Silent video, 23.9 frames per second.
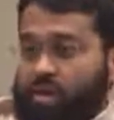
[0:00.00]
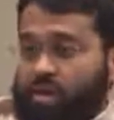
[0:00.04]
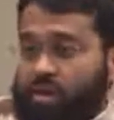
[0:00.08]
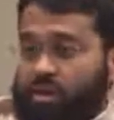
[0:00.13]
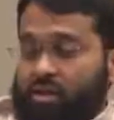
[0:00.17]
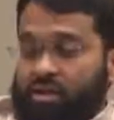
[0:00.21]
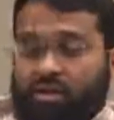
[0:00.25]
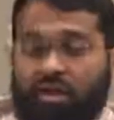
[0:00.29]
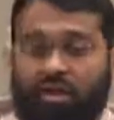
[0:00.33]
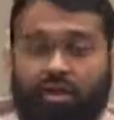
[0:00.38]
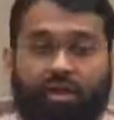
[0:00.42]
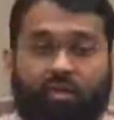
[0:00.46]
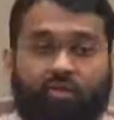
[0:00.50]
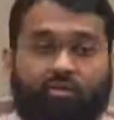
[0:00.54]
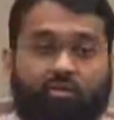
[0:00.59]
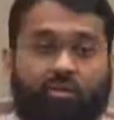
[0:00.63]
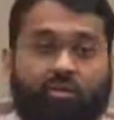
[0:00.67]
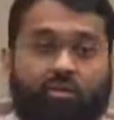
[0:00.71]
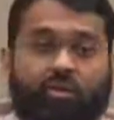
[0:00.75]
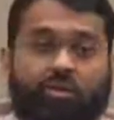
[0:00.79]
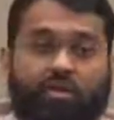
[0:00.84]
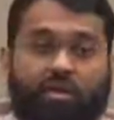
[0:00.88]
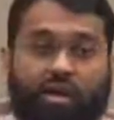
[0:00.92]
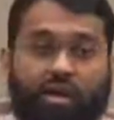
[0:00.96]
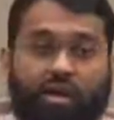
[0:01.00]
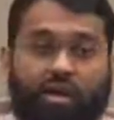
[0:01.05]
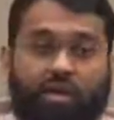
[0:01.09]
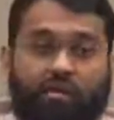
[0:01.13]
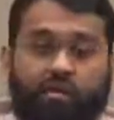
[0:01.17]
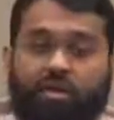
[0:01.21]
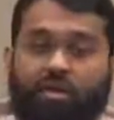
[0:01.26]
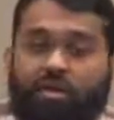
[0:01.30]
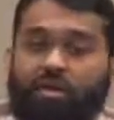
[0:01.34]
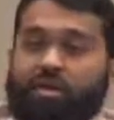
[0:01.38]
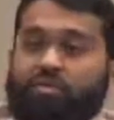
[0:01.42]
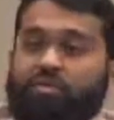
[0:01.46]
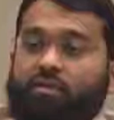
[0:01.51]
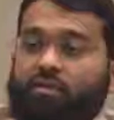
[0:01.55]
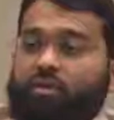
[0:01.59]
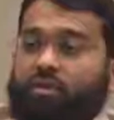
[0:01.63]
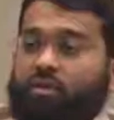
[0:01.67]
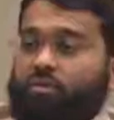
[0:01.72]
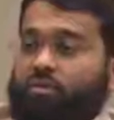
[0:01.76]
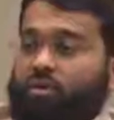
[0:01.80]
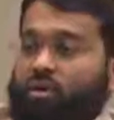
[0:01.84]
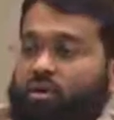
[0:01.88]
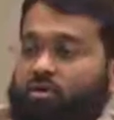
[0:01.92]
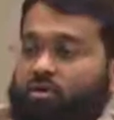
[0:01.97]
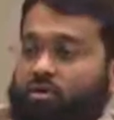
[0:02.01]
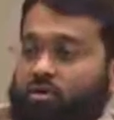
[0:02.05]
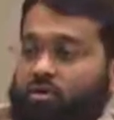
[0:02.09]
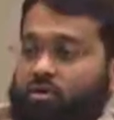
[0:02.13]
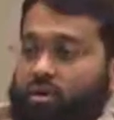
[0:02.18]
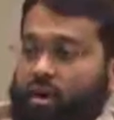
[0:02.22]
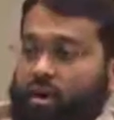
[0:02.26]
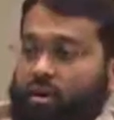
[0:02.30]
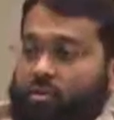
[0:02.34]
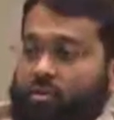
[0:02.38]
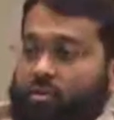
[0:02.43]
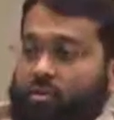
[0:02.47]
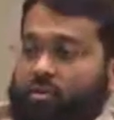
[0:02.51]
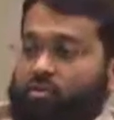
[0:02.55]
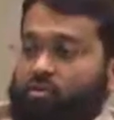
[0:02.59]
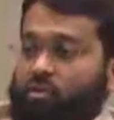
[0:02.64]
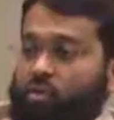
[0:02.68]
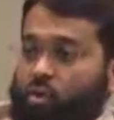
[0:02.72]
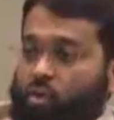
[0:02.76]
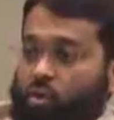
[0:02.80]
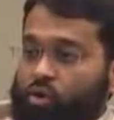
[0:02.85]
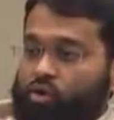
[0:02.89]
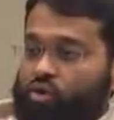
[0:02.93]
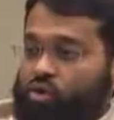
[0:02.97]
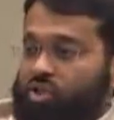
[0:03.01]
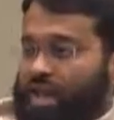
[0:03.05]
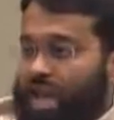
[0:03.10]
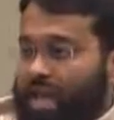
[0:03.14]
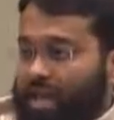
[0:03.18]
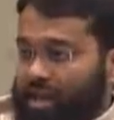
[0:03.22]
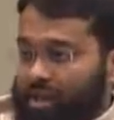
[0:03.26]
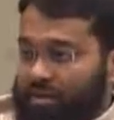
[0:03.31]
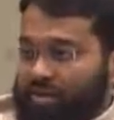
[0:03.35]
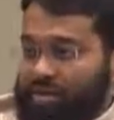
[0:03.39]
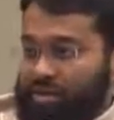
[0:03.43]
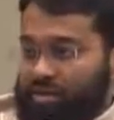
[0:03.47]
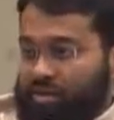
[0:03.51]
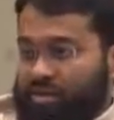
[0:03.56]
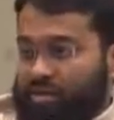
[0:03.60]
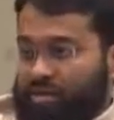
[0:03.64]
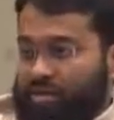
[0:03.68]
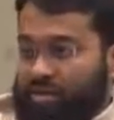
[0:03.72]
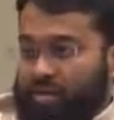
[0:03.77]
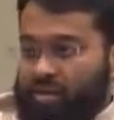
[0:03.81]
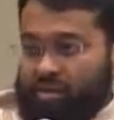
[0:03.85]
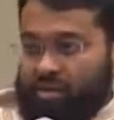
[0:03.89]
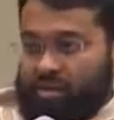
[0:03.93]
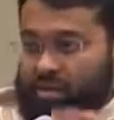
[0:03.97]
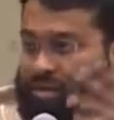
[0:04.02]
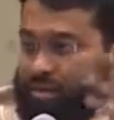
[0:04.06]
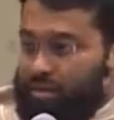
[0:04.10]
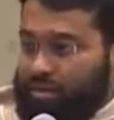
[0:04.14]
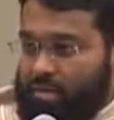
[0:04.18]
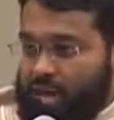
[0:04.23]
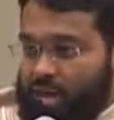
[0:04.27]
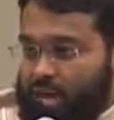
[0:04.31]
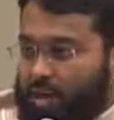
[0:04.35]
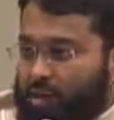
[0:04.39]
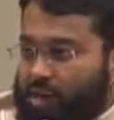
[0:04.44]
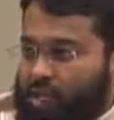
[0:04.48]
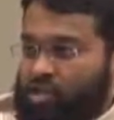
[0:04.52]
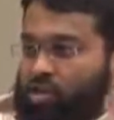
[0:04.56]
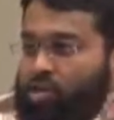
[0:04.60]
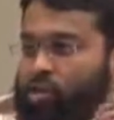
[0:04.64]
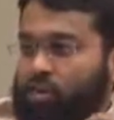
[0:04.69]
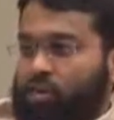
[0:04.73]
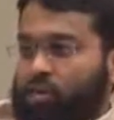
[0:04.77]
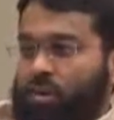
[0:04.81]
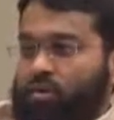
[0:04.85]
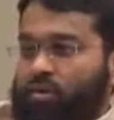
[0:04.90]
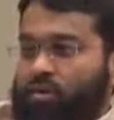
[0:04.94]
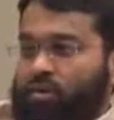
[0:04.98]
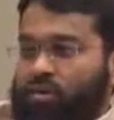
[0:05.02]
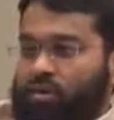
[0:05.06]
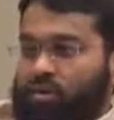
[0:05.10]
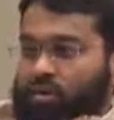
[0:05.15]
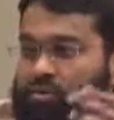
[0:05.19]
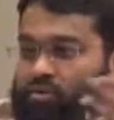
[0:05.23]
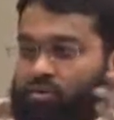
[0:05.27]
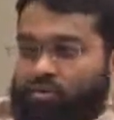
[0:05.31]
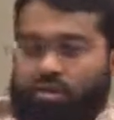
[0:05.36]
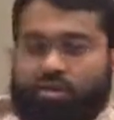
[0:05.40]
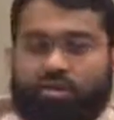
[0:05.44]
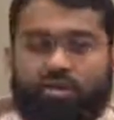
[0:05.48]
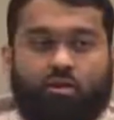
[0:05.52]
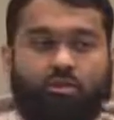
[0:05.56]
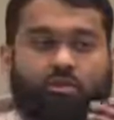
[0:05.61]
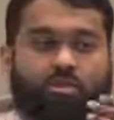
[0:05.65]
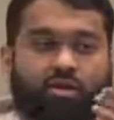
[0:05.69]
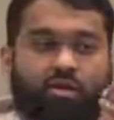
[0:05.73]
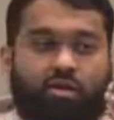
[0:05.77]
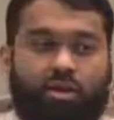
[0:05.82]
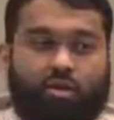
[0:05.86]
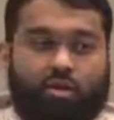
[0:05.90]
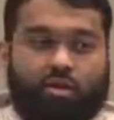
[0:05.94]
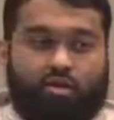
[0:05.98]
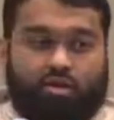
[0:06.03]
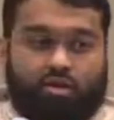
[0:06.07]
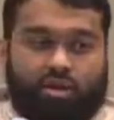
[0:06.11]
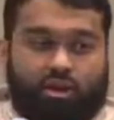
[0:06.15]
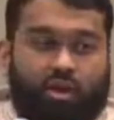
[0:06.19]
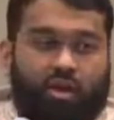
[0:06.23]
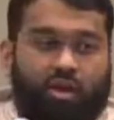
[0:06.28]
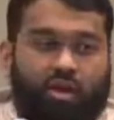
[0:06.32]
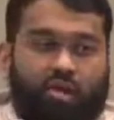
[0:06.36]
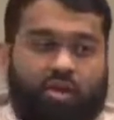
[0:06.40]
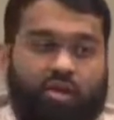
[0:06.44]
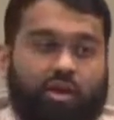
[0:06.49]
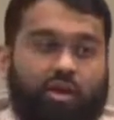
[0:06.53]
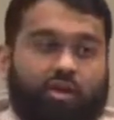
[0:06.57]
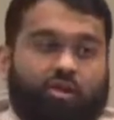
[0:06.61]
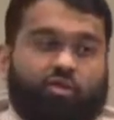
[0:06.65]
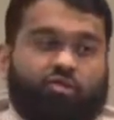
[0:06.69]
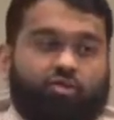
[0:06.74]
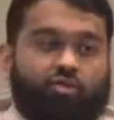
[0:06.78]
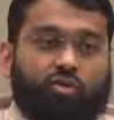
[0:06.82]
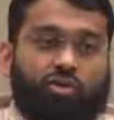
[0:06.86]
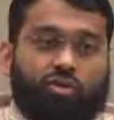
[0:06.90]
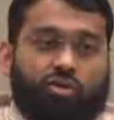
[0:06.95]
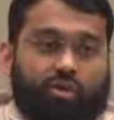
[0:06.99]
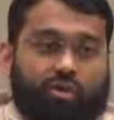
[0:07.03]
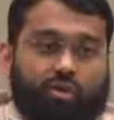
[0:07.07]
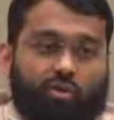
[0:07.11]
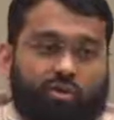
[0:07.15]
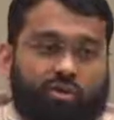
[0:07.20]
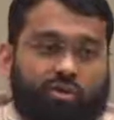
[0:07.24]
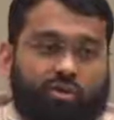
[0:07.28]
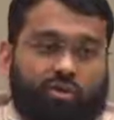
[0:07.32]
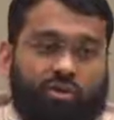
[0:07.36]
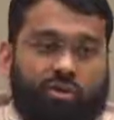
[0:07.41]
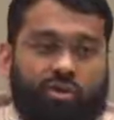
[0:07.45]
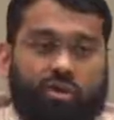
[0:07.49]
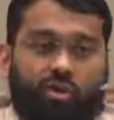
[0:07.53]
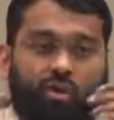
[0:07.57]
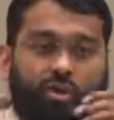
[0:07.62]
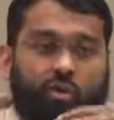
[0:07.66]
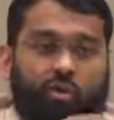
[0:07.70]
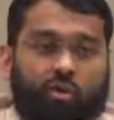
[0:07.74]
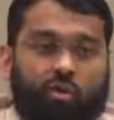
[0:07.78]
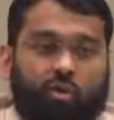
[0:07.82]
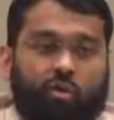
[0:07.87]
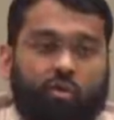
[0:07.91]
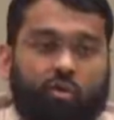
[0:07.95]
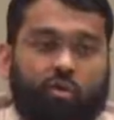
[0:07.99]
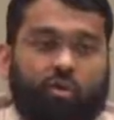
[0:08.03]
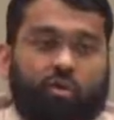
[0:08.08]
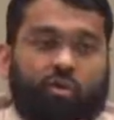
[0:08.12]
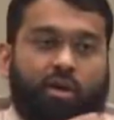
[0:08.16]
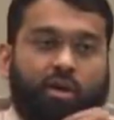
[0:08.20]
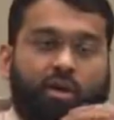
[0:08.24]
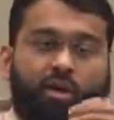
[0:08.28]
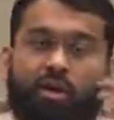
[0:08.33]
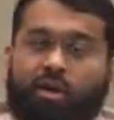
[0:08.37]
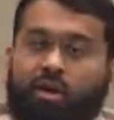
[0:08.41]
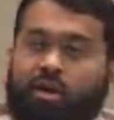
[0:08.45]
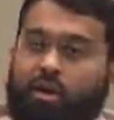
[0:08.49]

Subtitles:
And for the time, even the Prophet Muhammad's worst enemies didn't make an issue about this. This was something that was culturally, it was the norm.